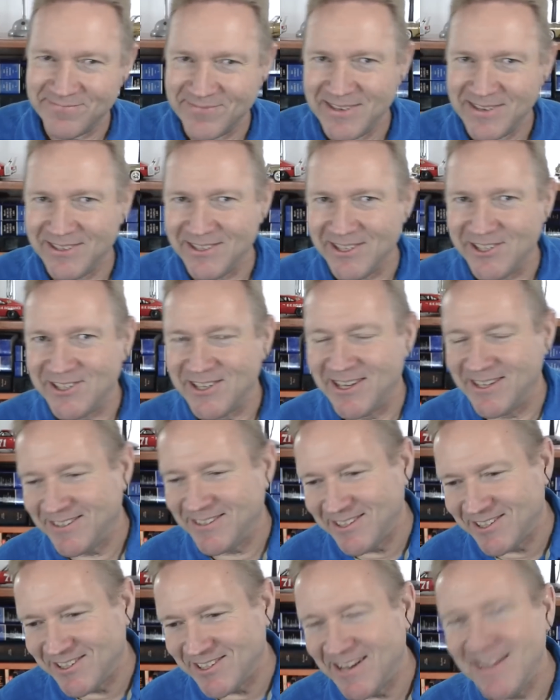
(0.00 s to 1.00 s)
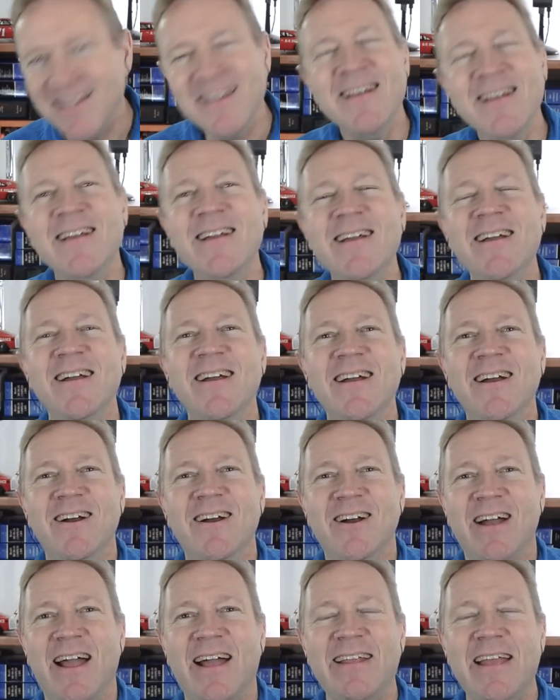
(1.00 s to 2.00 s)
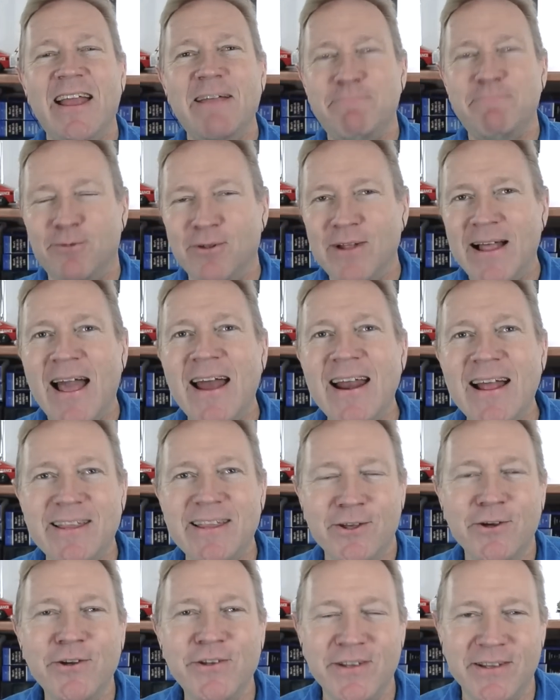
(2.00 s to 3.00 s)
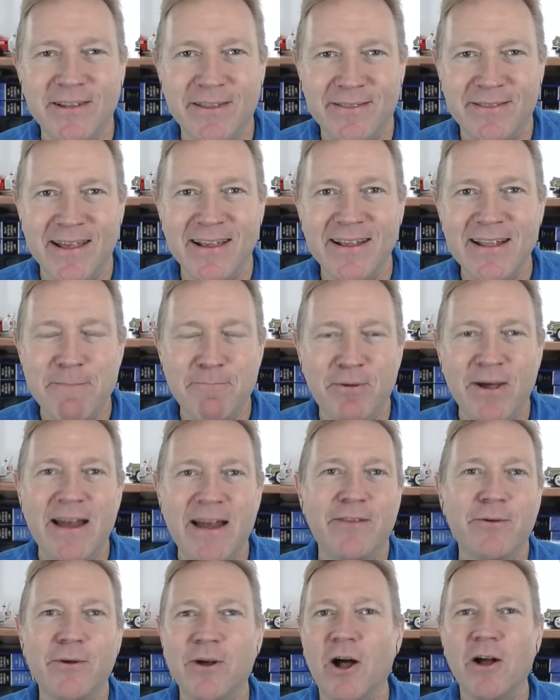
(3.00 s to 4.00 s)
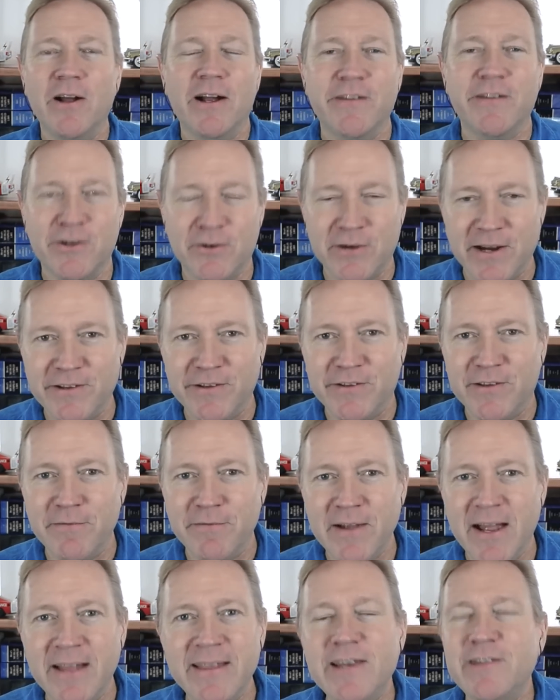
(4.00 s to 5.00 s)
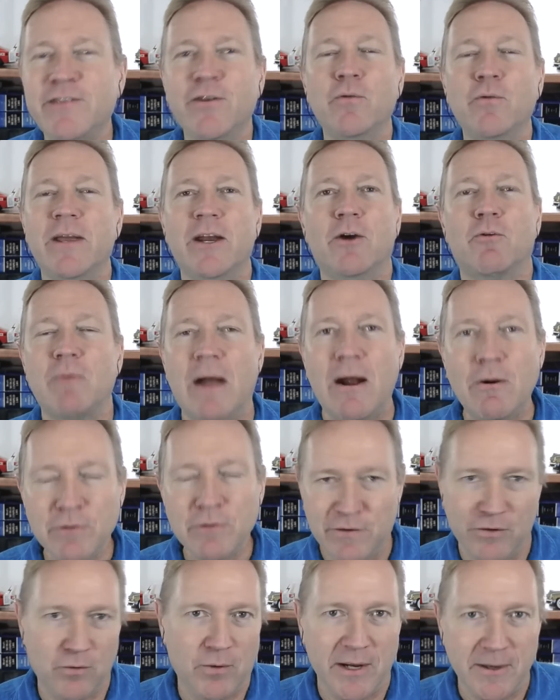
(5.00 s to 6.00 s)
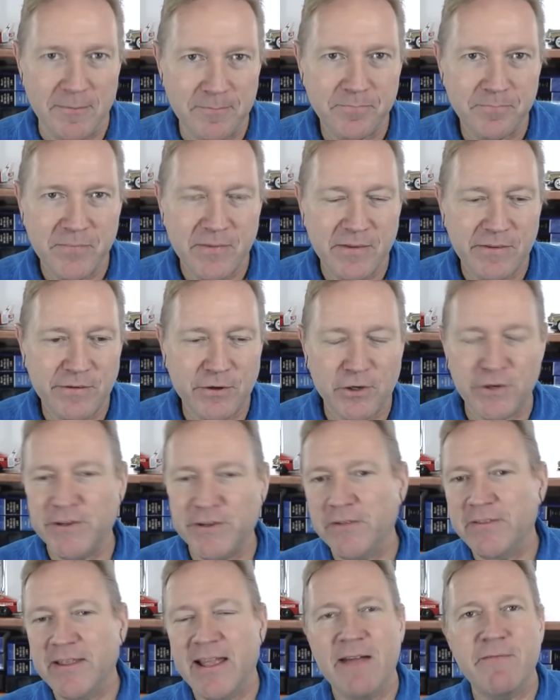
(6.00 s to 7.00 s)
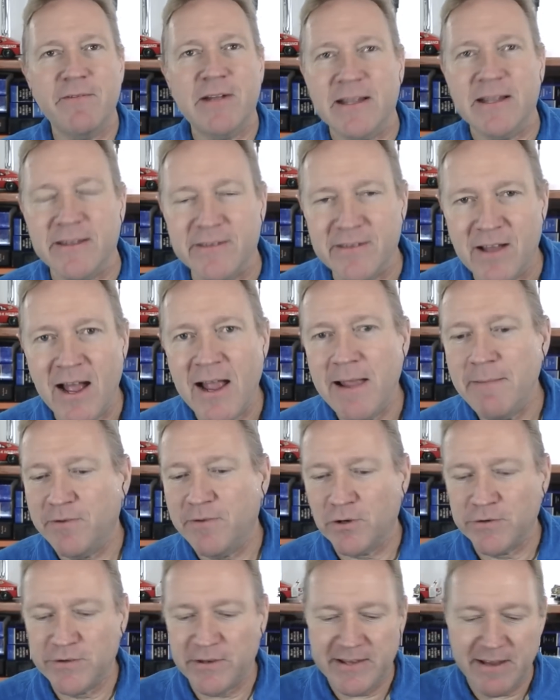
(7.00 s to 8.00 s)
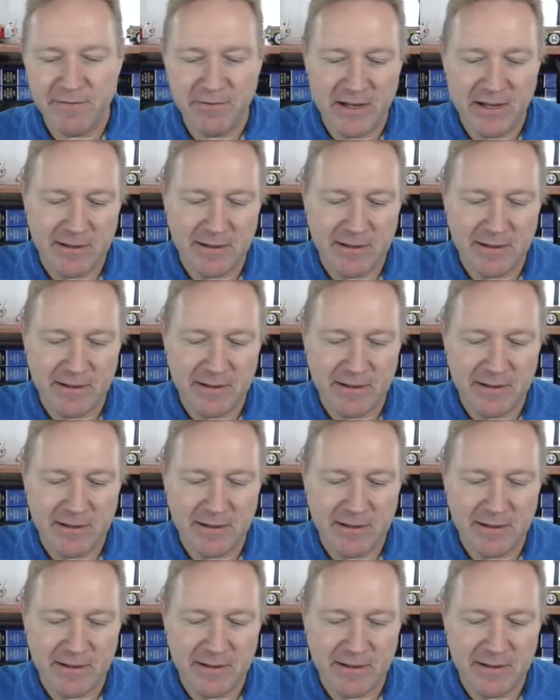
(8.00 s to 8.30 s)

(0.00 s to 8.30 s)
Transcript: cliche, cliche, and they plan on using the thing and they plan on doing all kinds of crazy stuff and they just don't get around to it. Turns out they haven't got the time, turns out they haven't got